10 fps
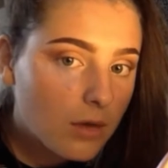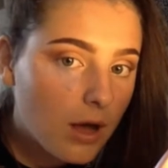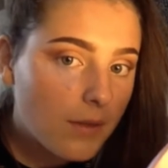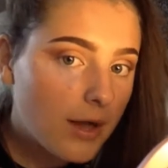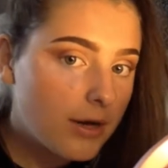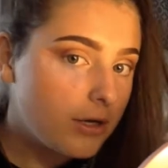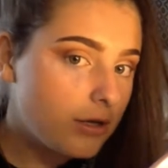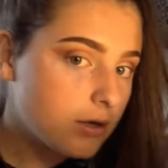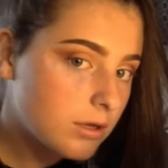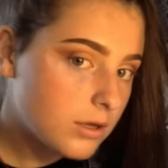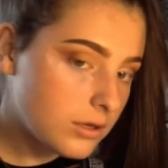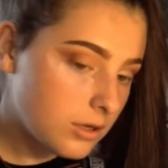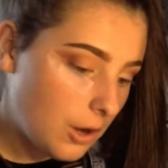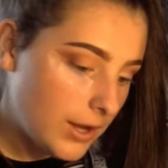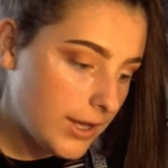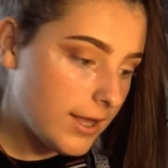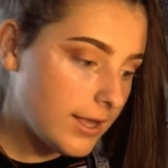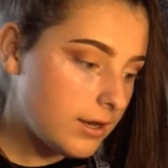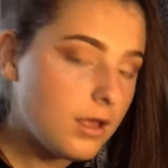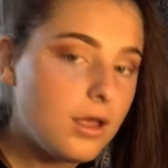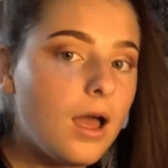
And then going in